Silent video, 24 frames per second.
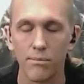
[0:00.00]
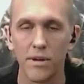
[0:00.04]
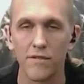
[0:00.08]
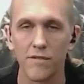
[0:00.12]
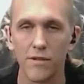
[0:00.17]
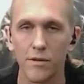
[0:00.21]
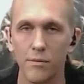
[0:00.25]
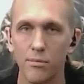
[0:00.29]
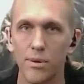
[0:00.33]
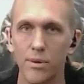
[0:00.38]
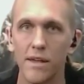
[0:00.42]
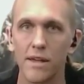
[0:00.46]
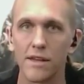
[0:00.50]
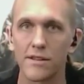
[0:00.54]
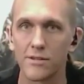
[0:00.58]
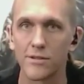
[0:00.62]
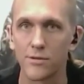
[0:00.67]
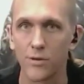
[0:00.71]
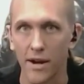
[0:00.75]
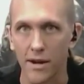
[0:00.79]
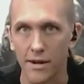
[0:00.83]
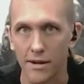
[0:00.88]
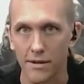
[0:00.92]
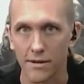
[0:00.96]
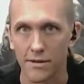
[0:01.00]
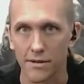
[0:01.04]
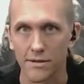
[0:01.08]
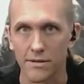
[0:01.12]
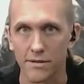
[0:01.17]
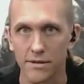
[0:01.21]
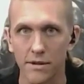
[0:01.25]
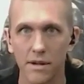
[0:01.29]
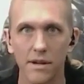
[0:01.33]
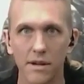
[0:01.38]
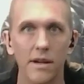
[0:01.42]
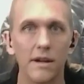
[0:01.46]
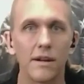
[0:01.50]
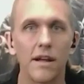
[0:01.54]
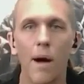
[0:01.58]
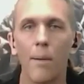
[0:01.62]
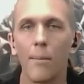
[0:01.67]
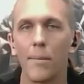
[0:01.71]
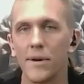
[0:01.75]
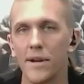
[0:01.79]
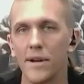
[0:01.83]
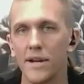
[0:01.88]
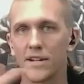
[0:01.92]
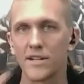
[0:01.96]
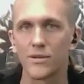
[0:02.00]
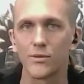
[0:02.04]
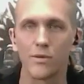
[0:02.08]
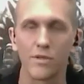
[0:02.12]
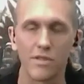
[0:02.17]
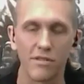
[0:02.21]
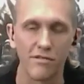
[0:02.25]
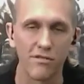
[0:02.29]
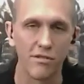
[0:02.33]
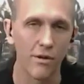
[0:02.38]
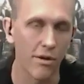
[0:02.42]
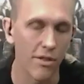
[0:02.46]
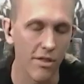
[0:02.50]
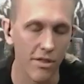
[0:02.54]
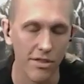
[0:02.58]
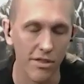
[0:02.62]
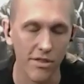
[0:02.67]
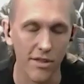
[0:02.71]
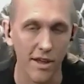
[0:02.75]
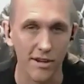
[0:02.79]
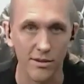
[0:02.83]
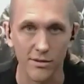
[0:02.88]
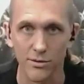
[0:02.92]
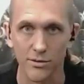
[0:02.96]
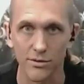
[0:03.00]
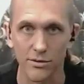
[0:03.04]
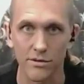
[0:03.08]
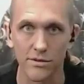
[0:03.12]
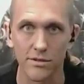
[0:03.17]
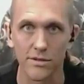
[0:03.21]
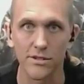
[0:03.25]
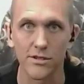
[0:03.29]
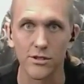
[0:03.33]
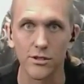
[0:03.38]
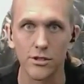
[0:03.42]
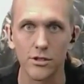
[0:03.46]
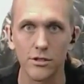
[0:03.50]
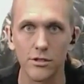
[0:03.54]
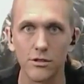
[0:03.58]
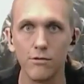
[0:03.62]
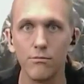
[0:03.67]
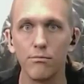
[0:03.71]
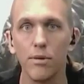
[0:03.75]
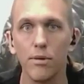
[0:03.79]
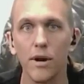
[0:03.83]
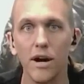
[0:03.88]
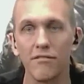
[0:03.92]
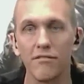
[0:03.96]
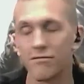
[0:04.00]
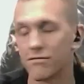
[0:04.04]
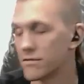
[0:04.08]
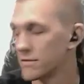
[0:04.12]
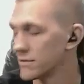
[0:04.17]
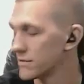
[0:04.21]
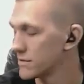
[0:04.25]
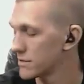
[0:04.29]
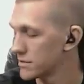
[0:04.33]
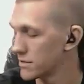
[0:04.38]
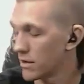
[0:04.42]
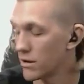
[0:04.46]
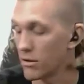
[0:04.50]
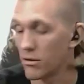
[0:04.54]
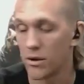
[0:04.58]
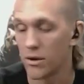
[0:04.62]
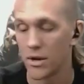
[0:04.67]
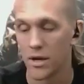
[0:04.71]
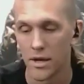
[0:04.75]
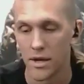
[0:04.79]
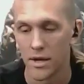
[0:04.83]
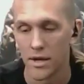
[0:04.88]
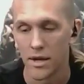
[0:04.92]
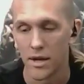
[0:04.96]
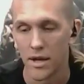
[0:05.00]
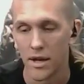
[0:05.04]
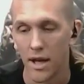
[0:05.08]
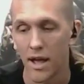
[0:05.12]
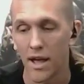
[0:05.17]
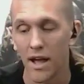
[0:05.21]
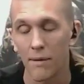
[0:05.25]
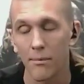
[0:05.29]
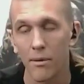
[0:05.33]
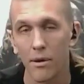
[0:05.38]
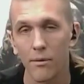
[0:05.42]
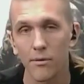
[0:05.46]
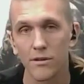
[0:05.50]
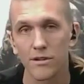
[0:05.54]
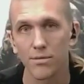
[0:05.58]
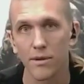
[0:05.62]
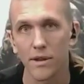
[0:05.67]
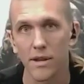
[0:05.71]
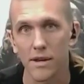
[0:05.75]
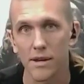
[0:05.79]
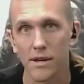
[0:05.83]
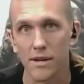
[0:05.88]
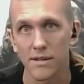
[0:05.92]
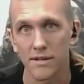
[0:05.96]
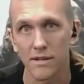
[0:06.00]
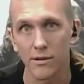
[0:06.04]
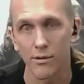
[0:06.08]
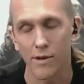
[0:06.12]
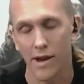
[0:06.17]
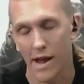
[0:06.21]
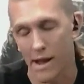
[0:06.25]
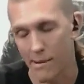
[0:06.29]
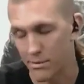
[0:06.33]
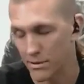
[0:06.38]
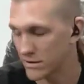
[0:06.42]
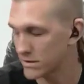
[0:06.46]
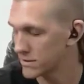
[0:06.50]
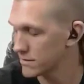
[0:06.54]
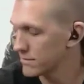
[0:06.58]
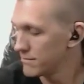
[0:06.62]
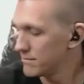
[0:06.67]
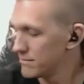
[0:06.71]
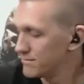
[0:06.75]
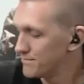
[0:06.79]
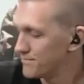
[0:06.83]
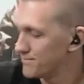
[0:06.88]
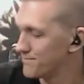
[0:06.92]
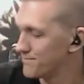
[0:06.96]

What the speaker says: PvP Strikers in combination with a few other things was just too buff. So, hey, how about we split it and see what happens?